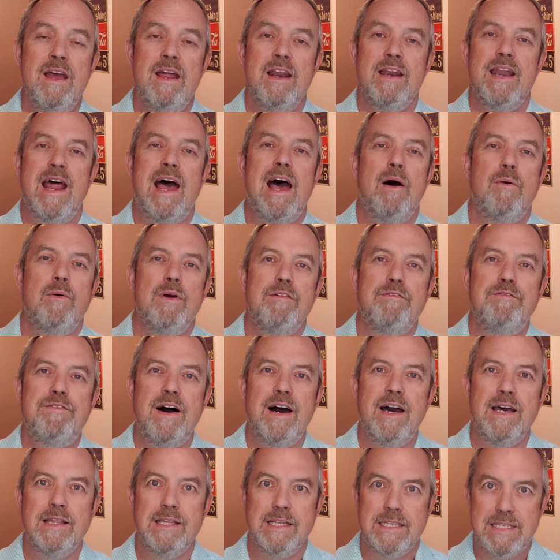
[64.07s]
Now we
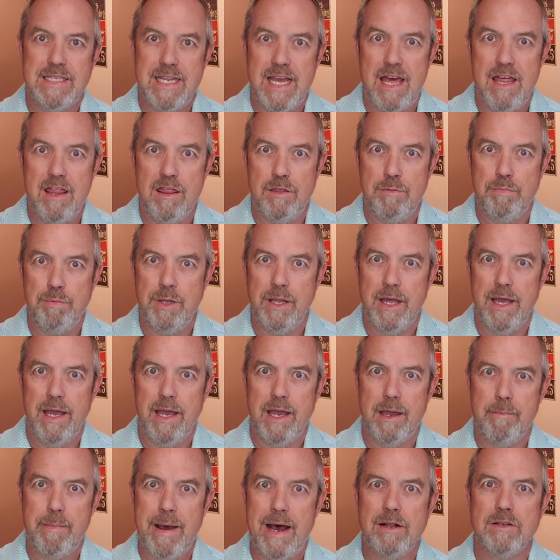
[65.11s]
find the 10th plague
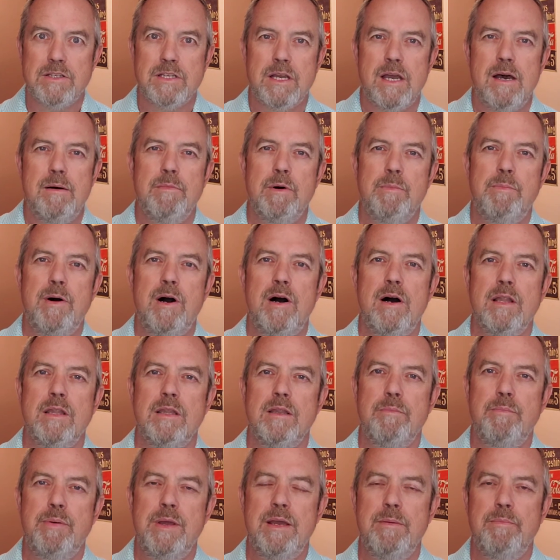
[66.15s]
about to come upon the
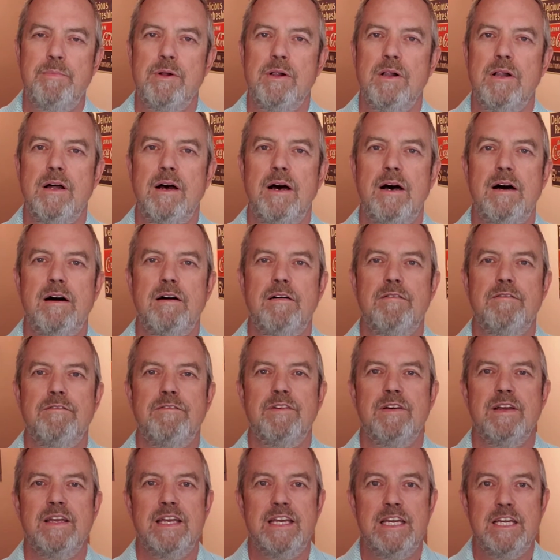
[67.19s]
people of
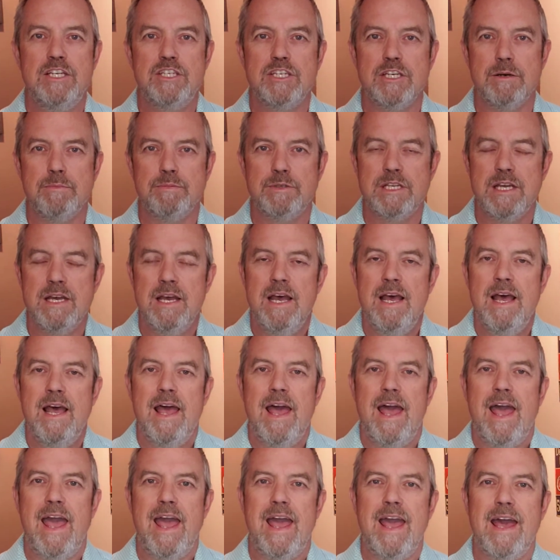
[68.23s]
Egypt,
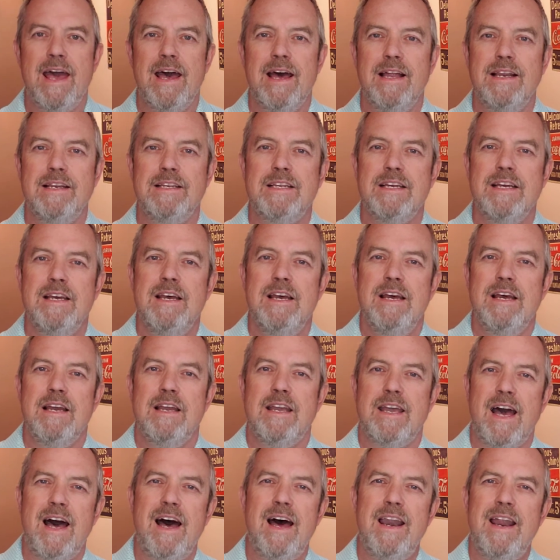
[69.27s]
and
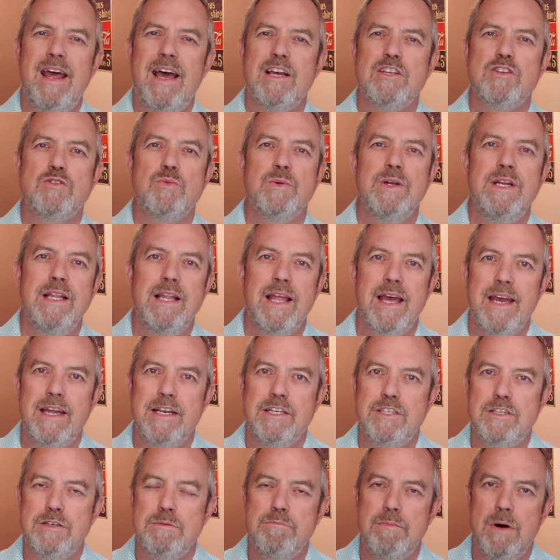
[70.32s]
God has relayed
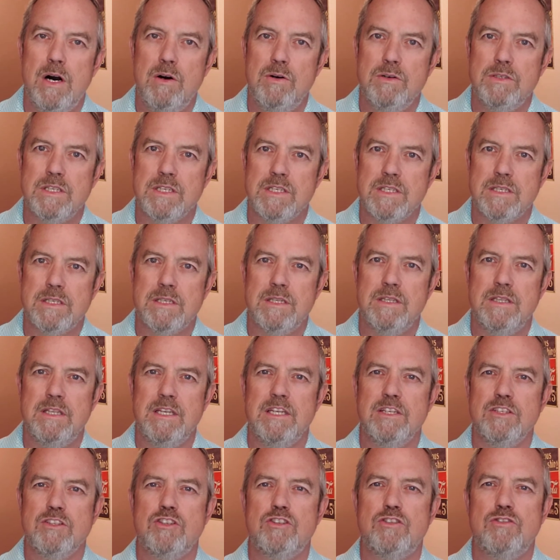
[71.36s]
to Moses the
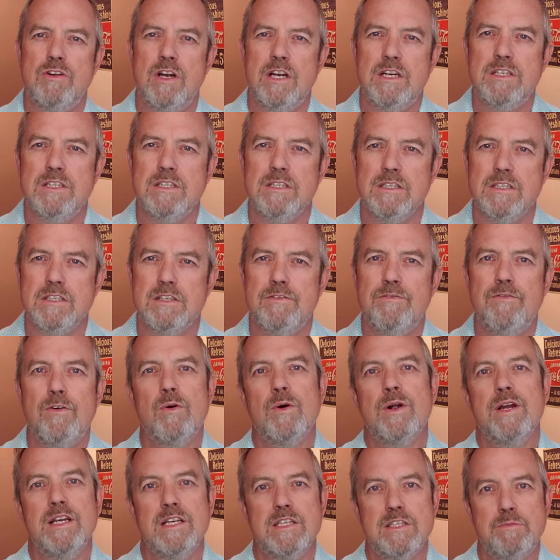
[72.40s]
instructions
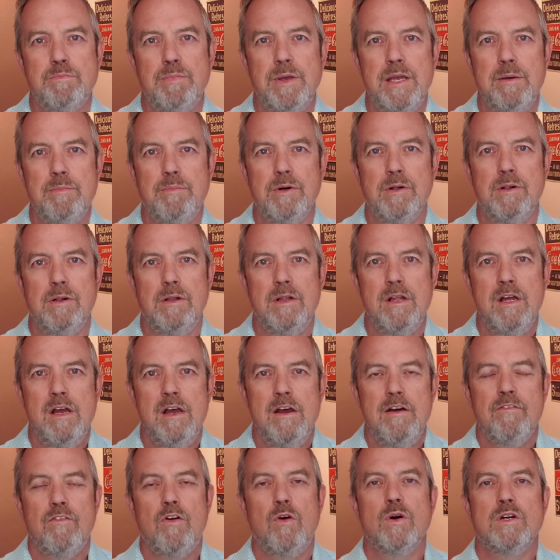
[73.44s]
for his people.
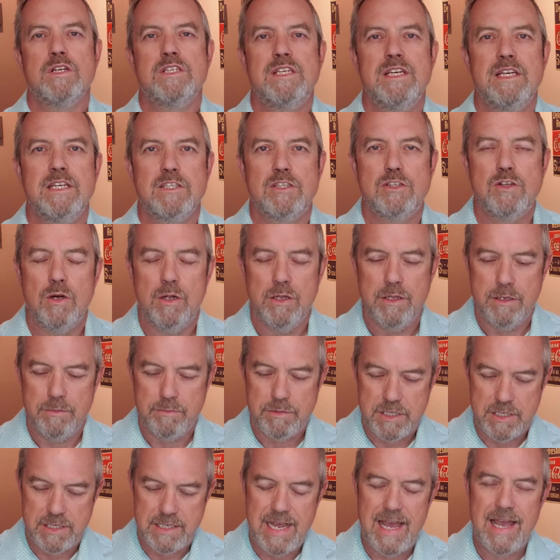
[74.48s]
Of course, he has told them
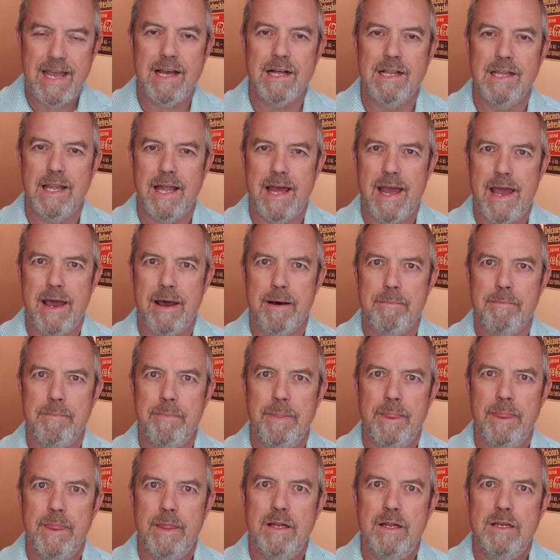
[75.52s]
to take a lamb,
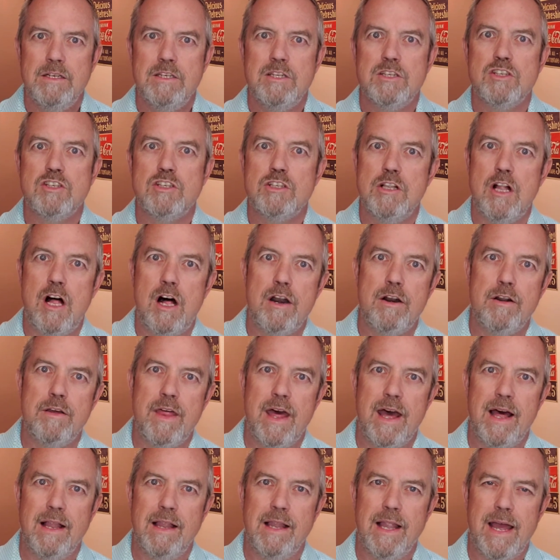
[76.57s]
to slaughter
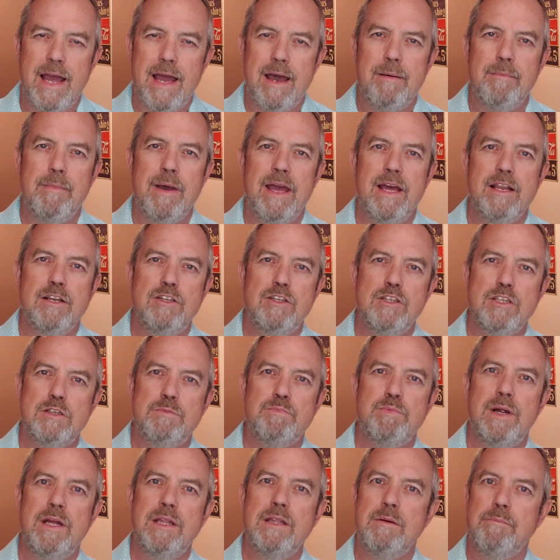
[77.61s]
that lamb, and to
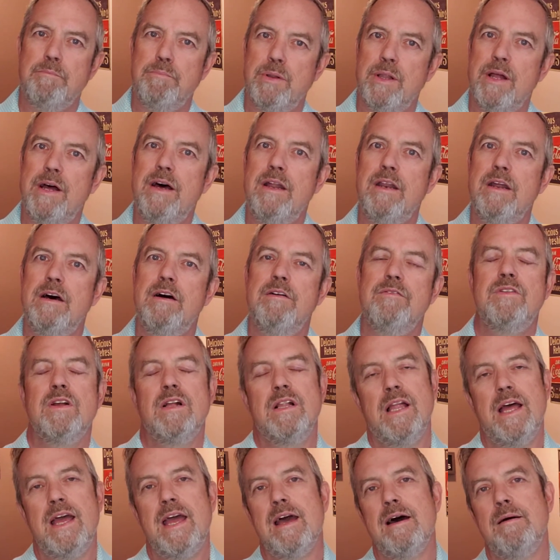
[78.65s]
spread the blood of the
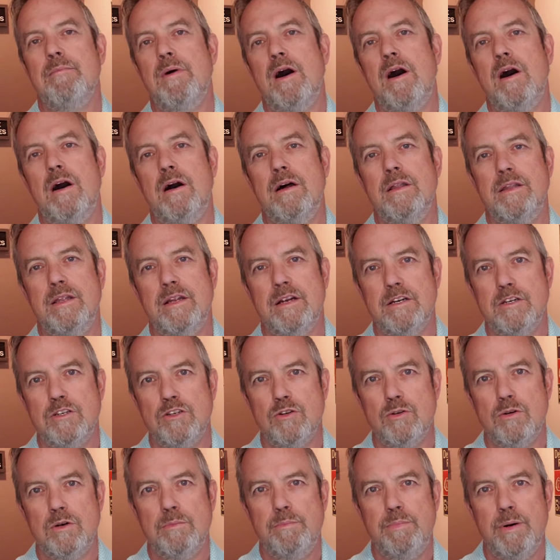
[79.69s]
lamb on their
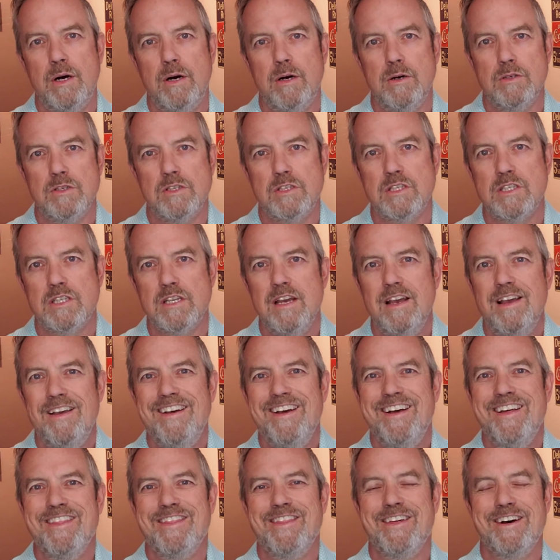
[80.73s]
doorposts,
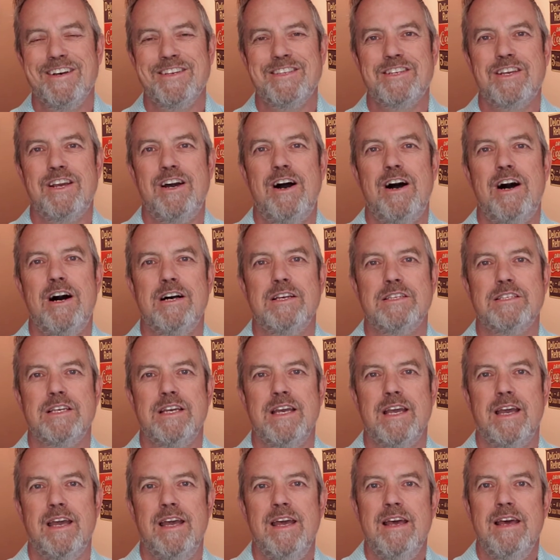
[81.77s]
thus
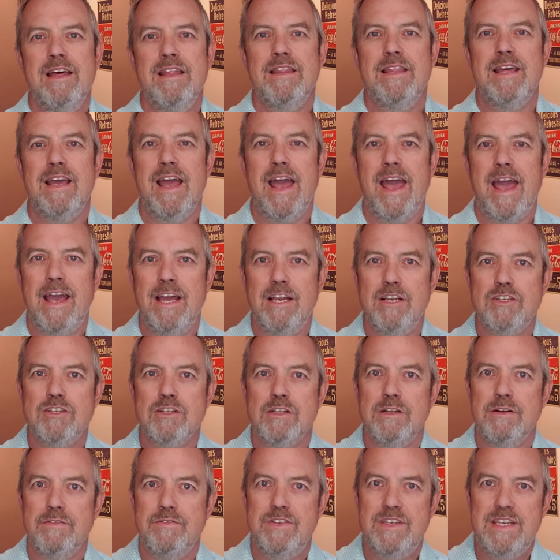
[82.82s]
causing the
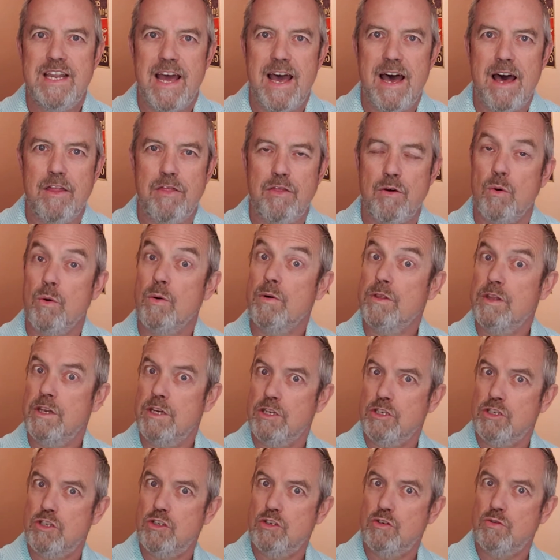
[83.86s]
angel of death or the
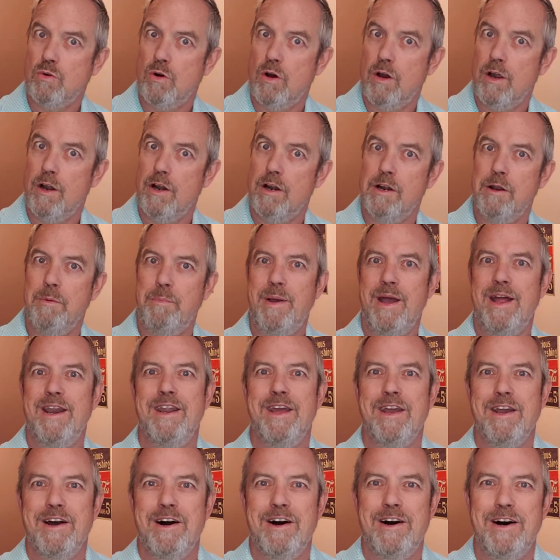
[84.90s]
destroyer,
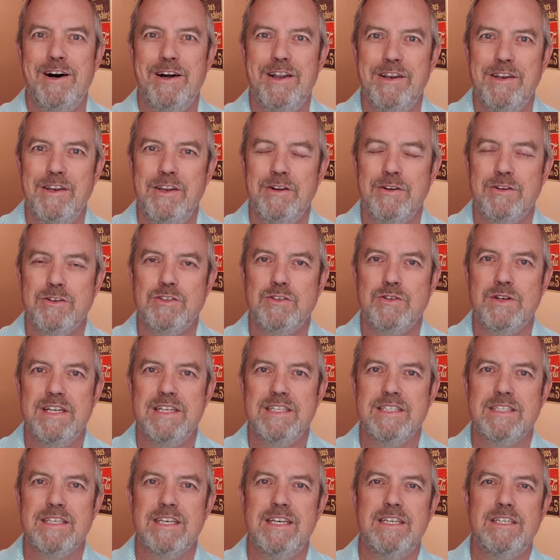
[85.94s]
depending on your
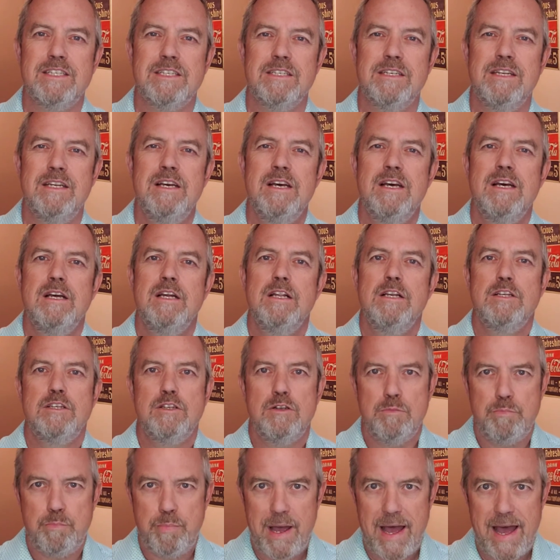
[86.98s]
translation,
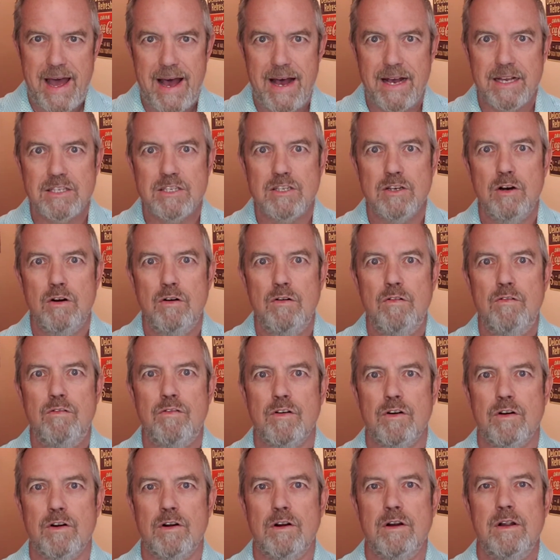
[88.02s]
to pass
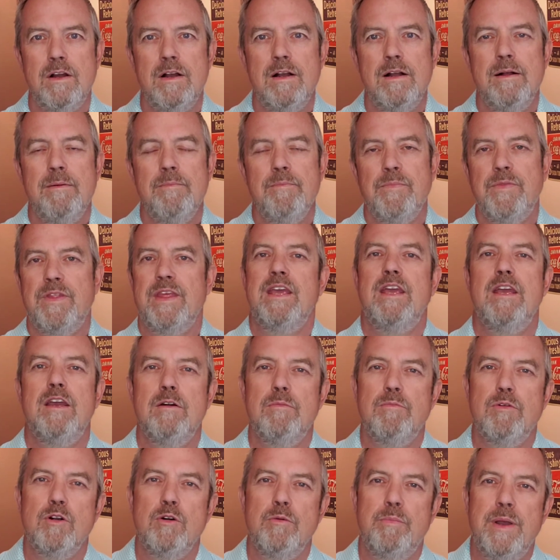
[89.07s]
over the
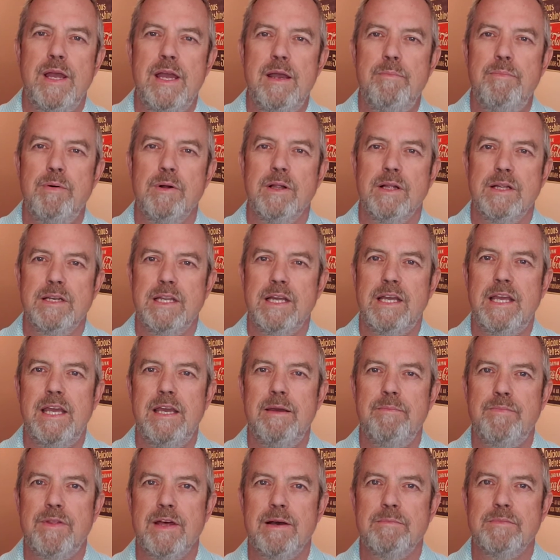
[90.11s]
Hebrew people and to
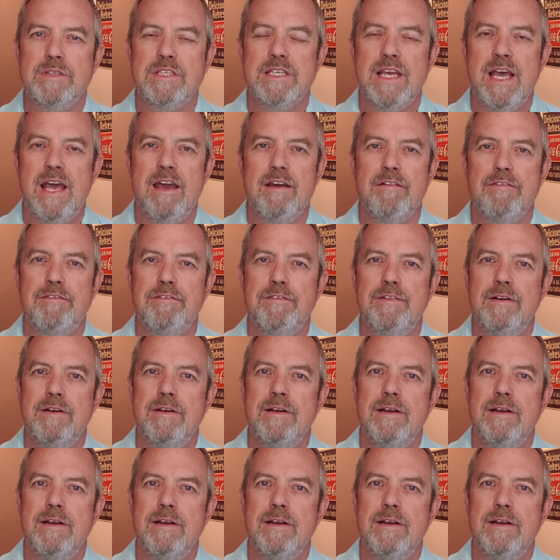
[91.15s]
keep them safe.